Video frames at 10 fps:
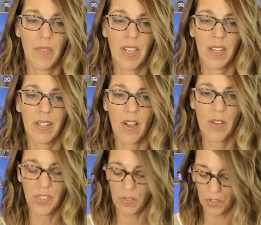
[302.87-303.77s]
I can
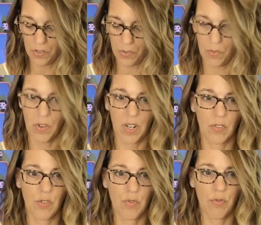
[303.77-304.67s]
also do a
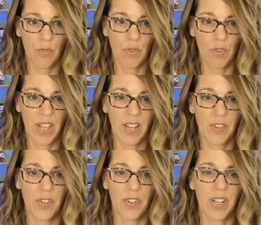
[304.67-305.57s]
Control
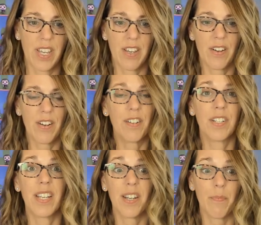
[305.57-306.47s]
Enter here
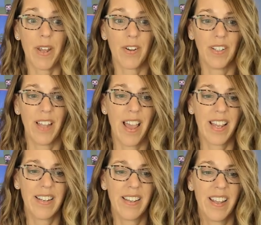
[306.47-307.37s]
to get it better
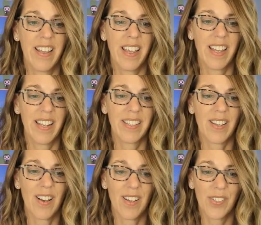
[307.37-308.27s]
aligned. And
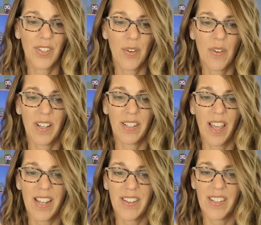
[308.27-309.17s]
let's also
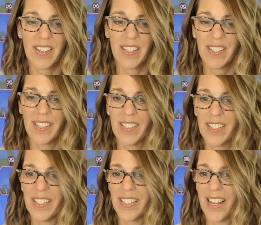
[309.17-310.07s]
align
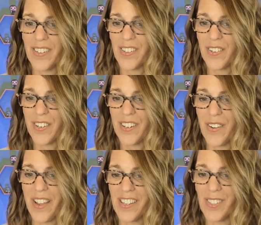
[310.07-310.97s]
this center.
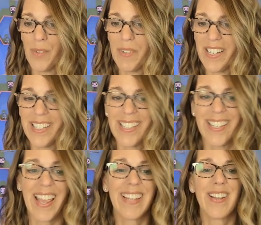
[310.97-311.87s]
Okay, so many
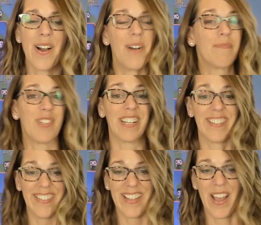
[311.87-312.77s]
design
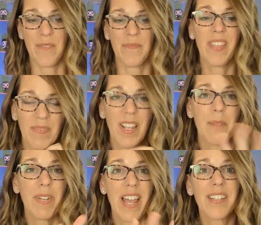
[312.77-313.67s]
options now.
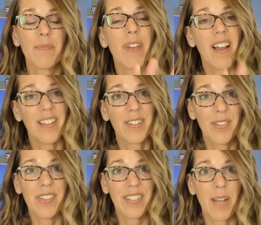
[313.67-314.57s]
I'm going to add some color
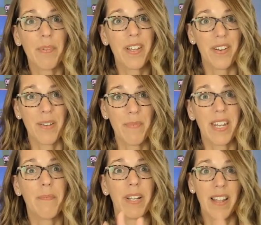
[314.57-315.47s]
to this table here in a
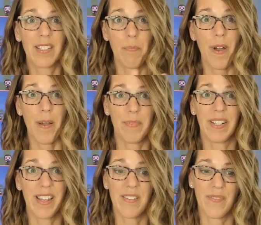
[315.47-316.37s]
minute, but let's
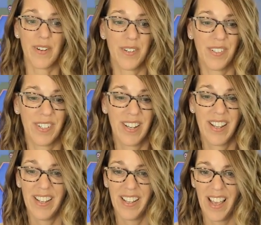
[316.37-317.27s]
populate it first.
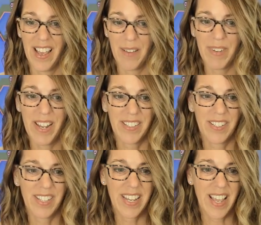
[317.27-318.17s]

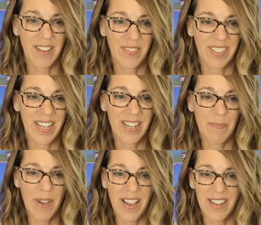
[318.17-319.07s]
Next is the Canvas
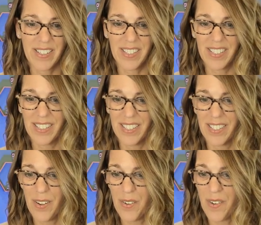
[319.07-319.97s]
inbox.
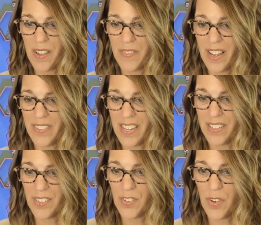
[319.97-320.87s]
So I've got the
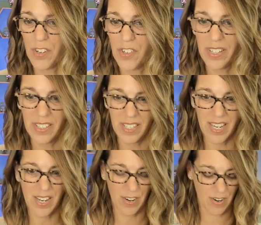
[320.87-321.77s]
instructions
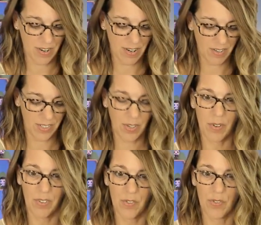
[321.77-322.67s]
here.
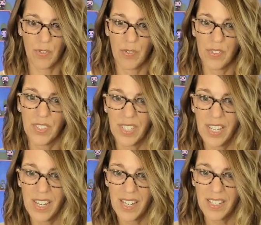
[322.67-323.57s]
So Control
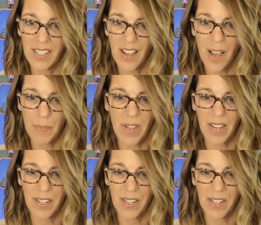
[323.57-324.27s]
C to copy.